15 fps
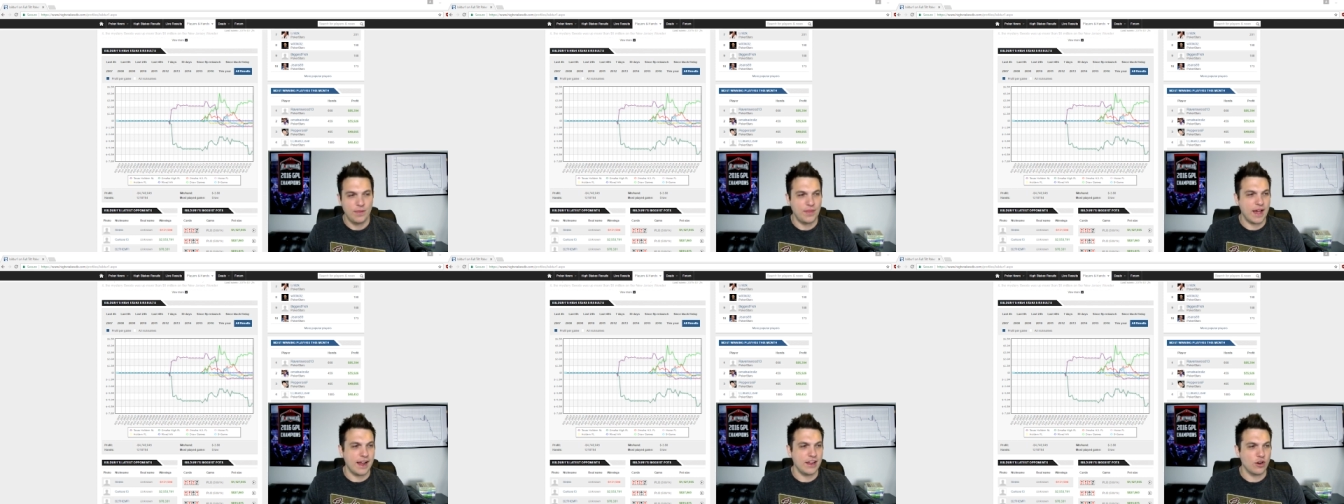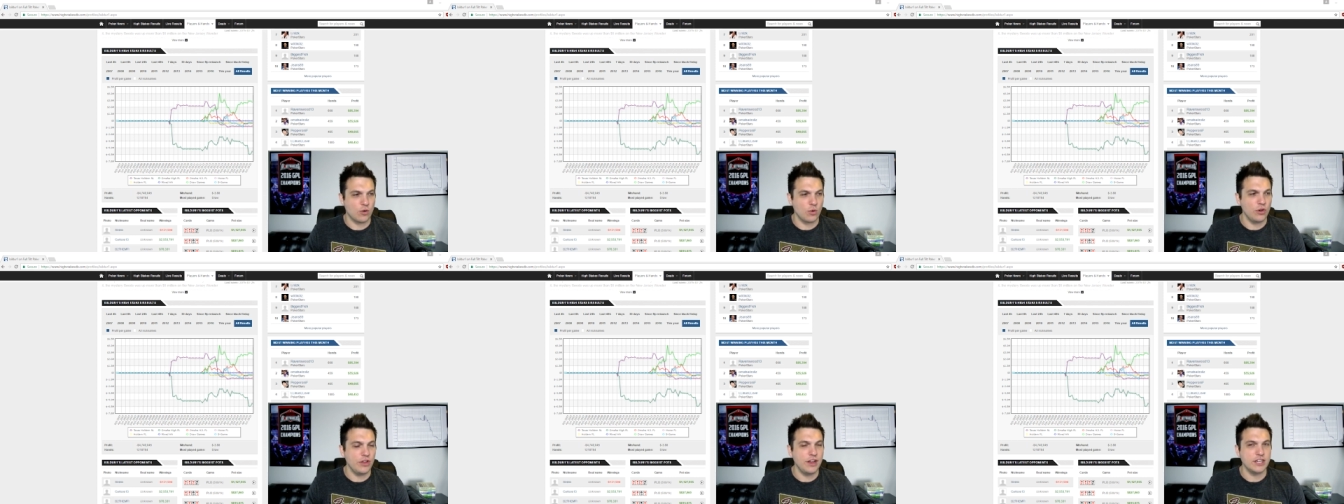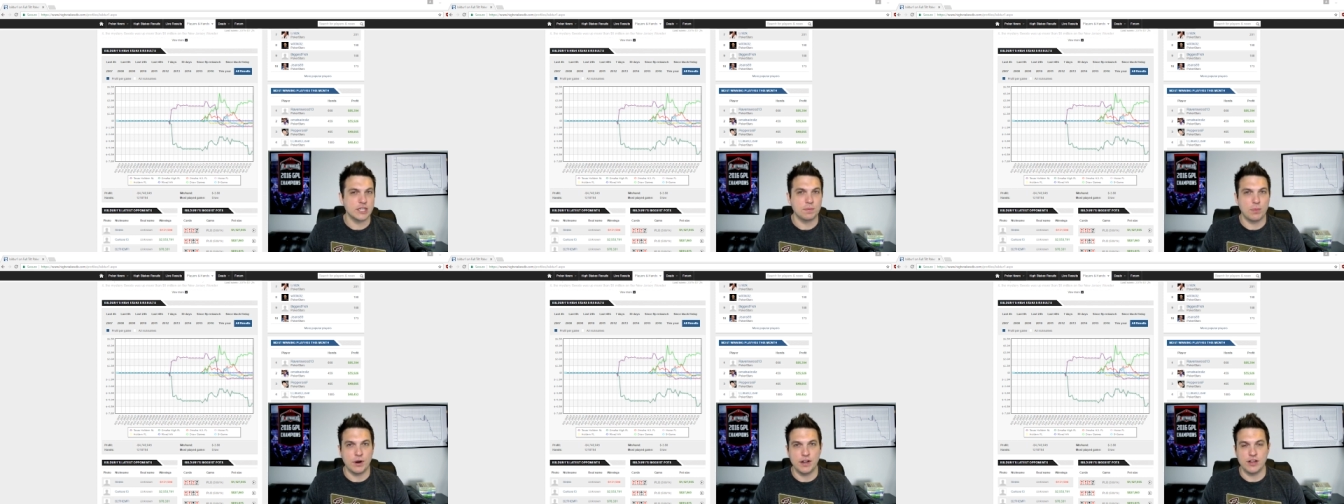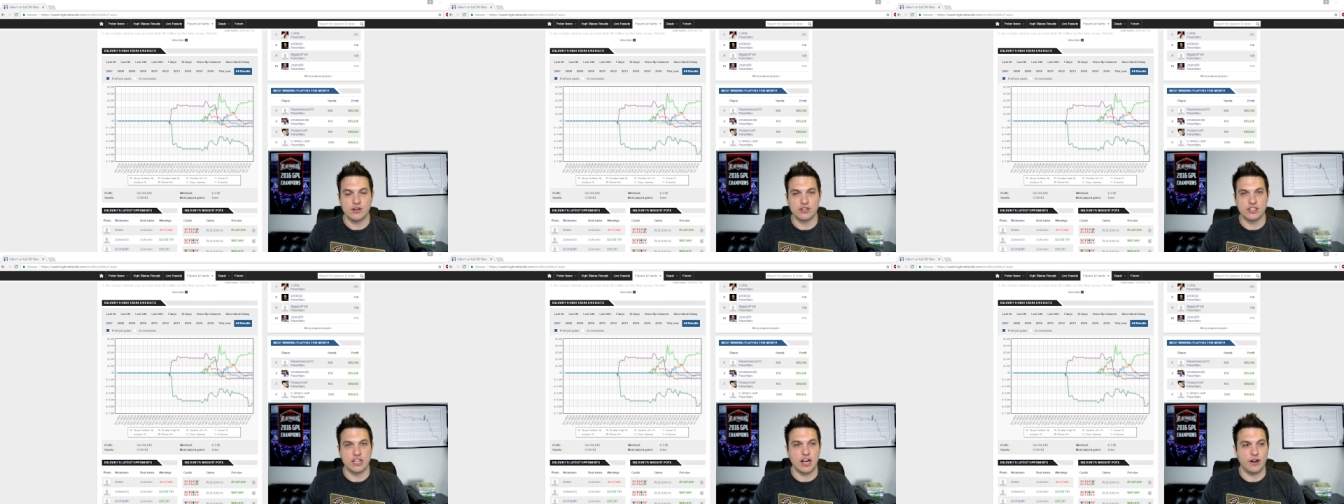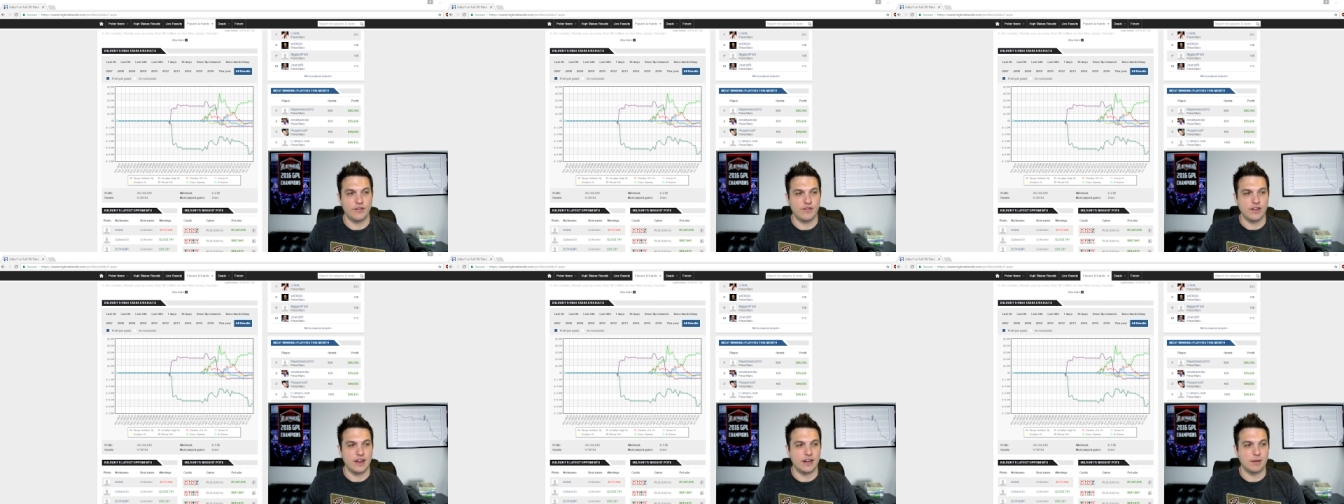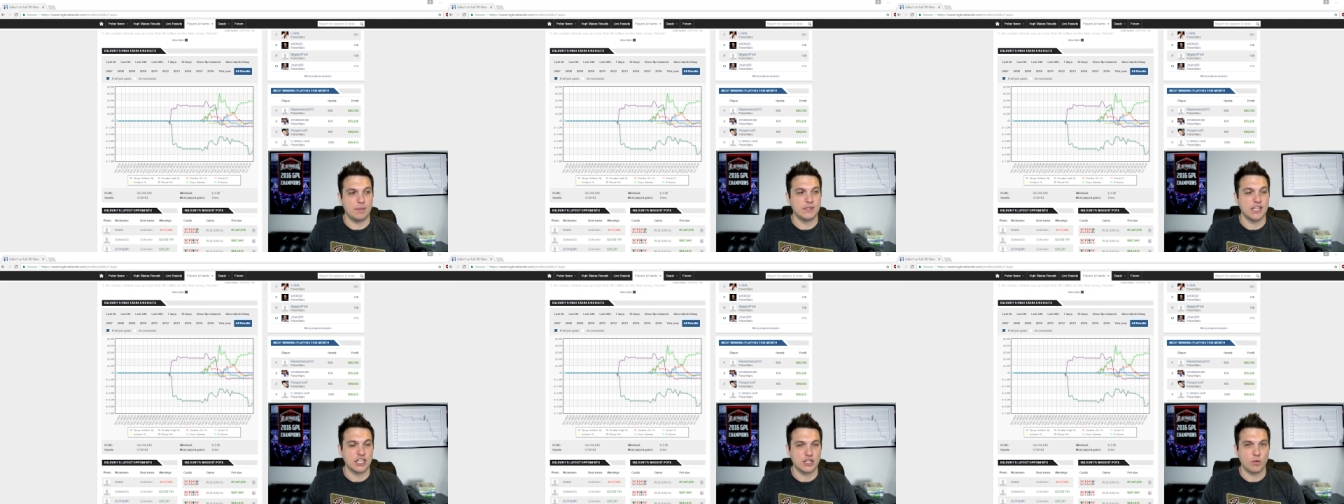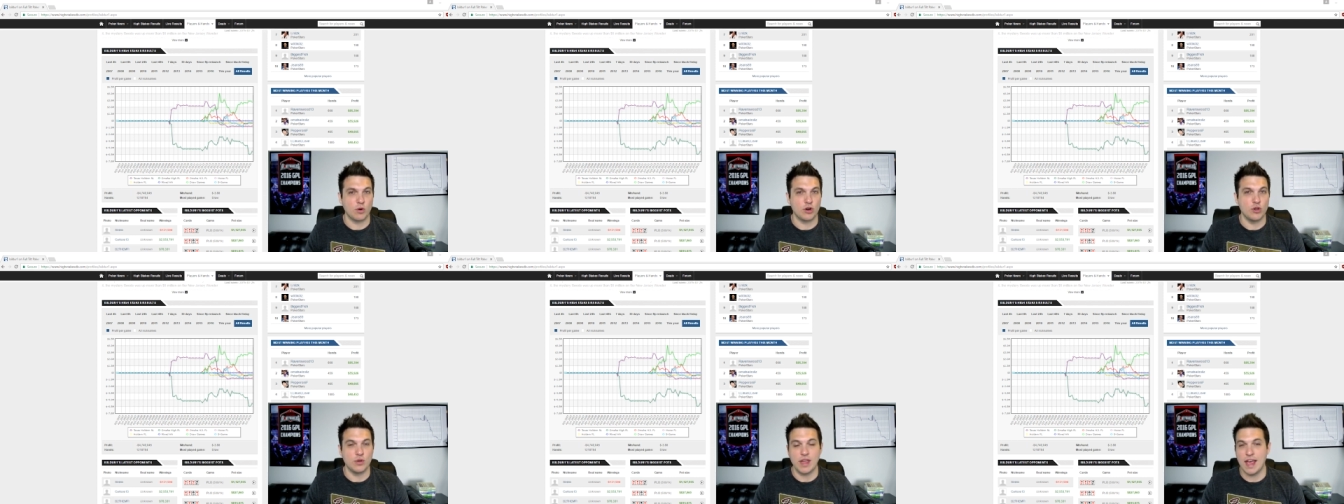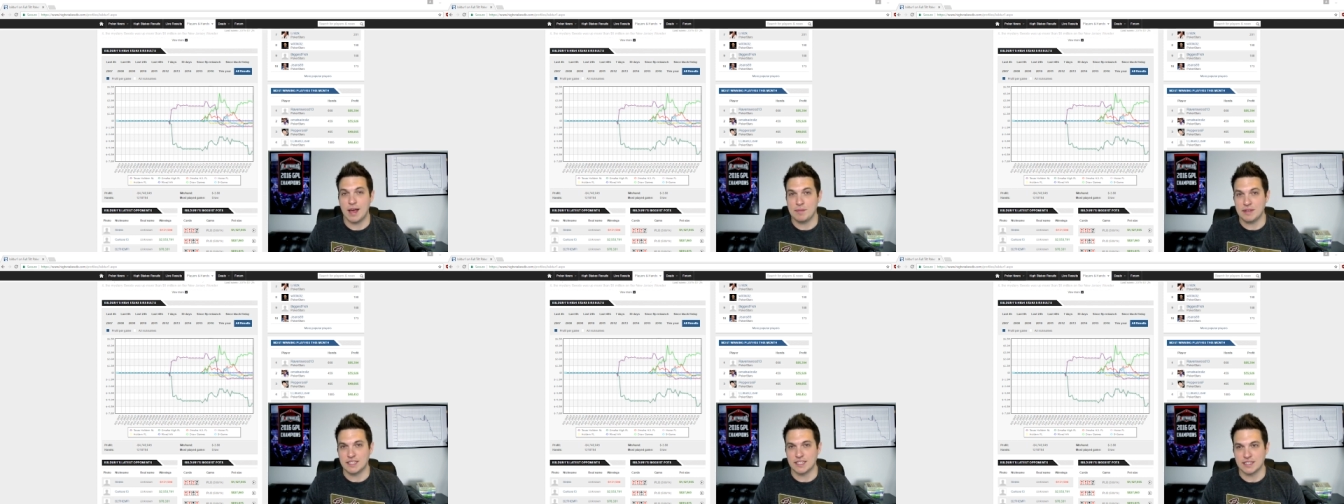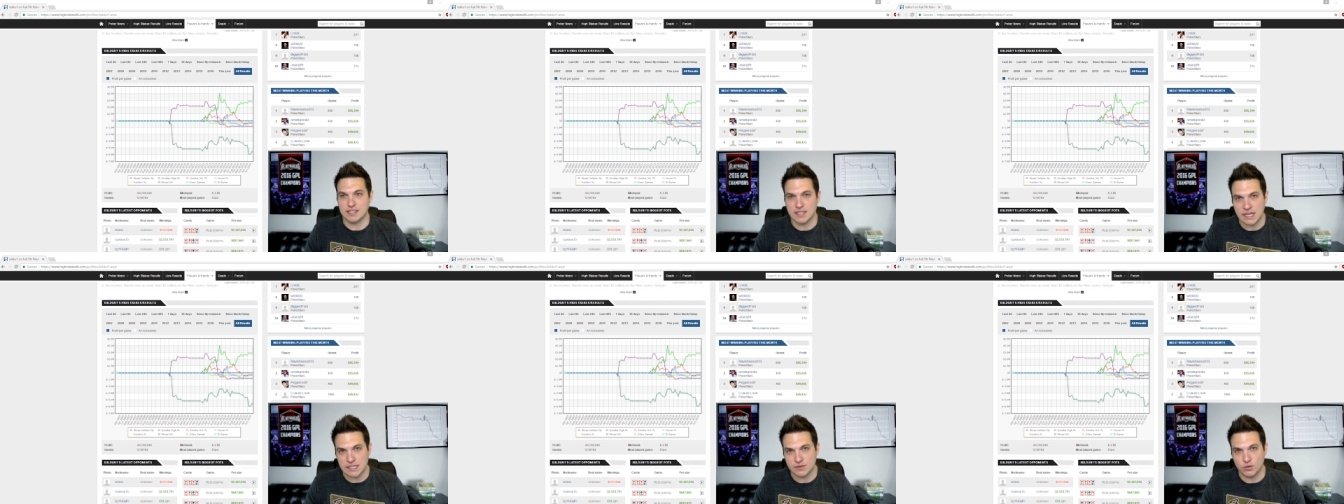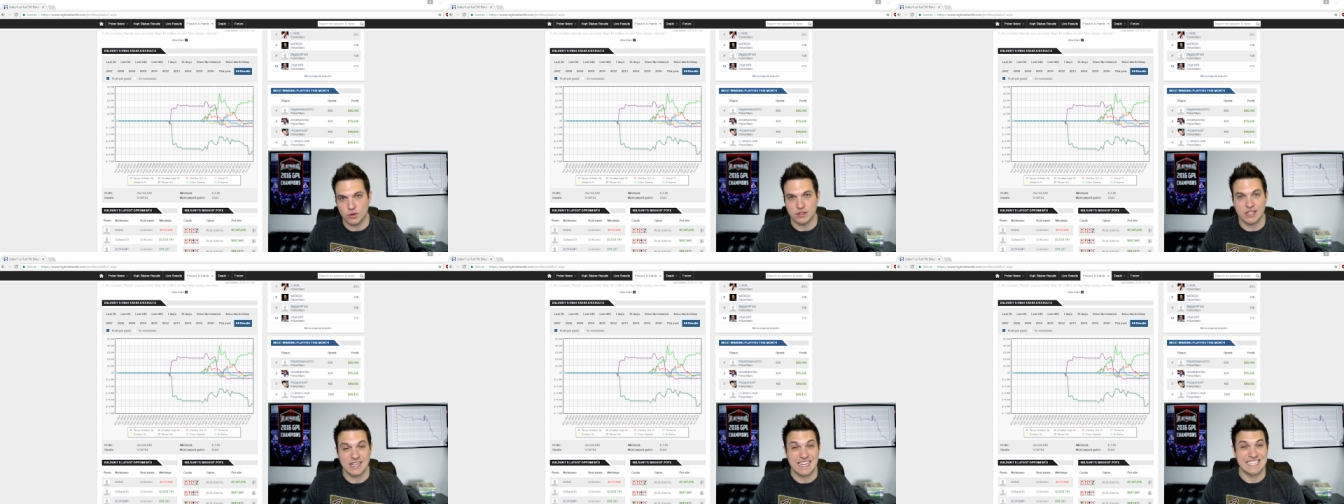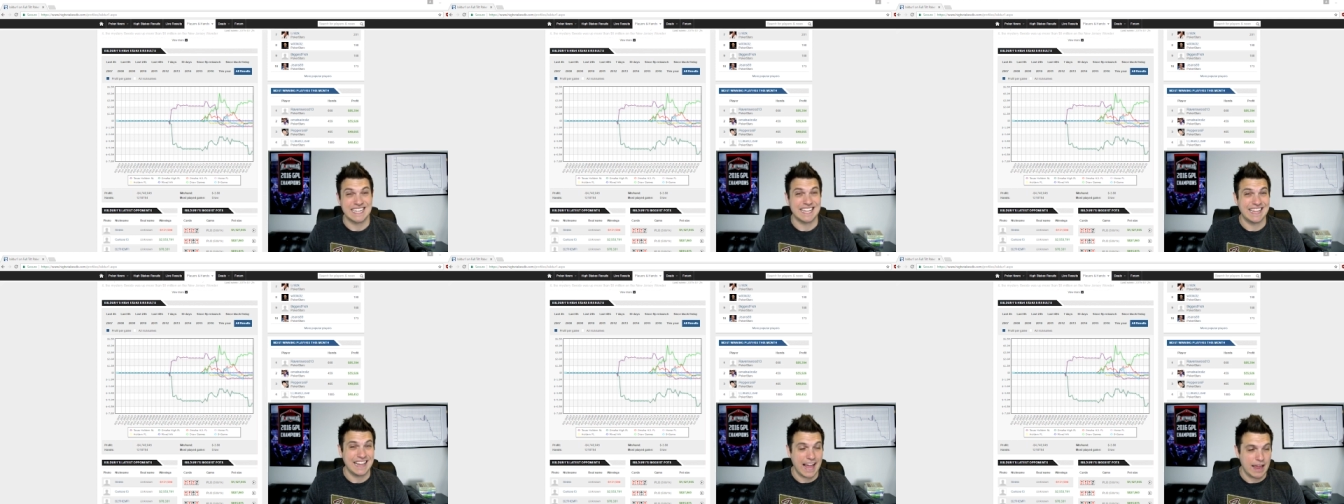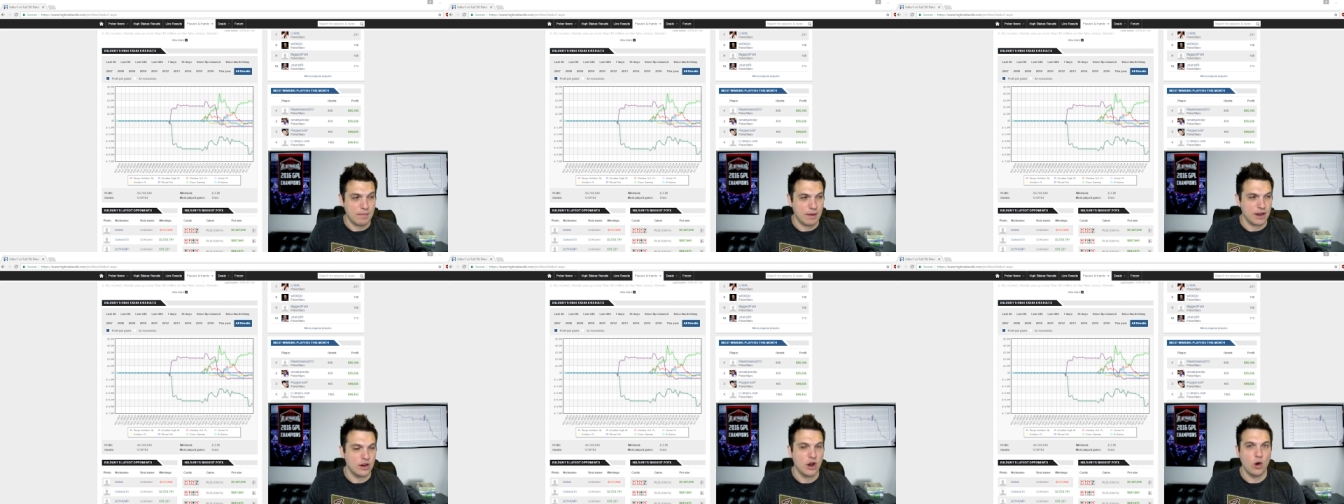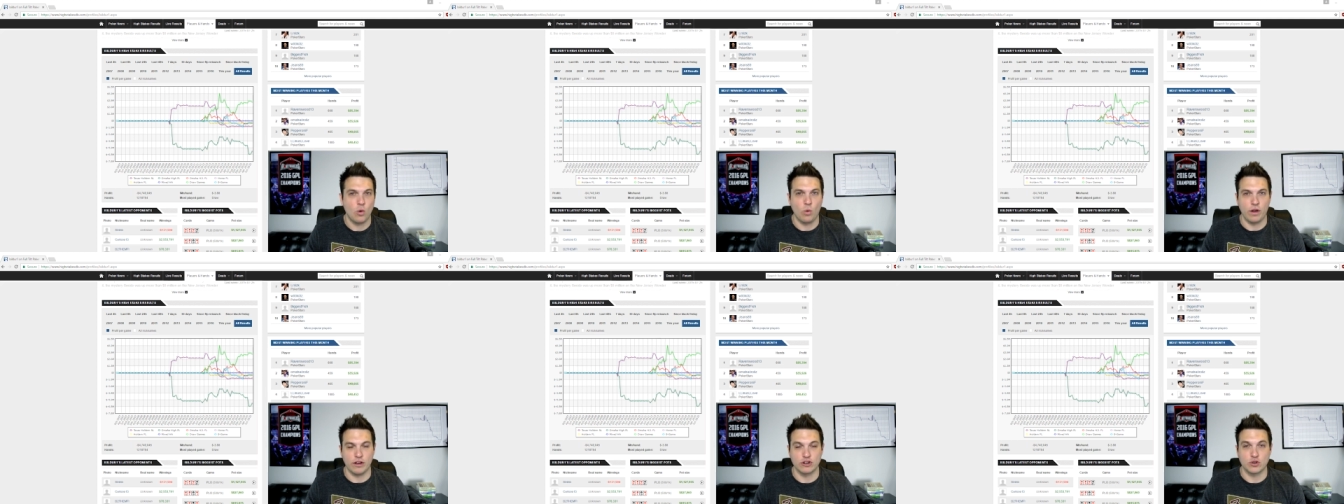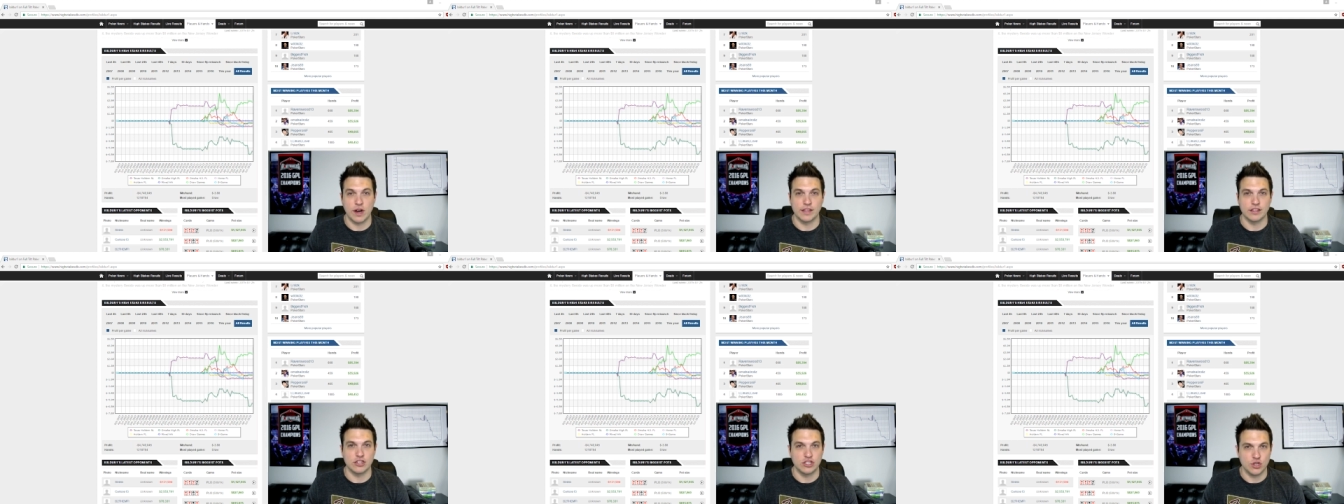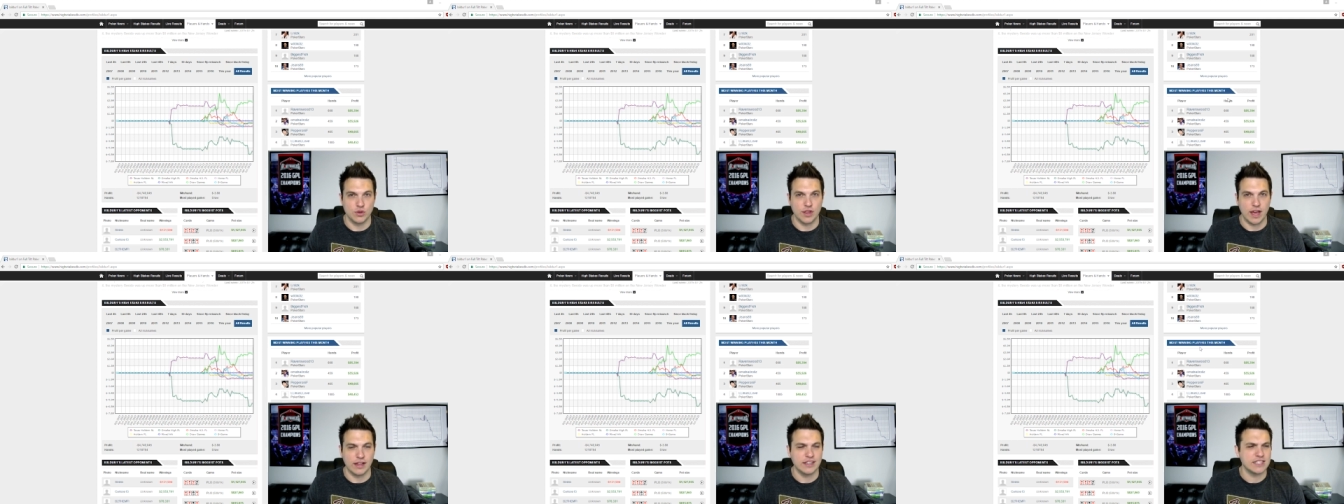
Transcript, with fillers: that you're really just putting yourself in a position where you can't be successful in today's climate while you're trying to do that.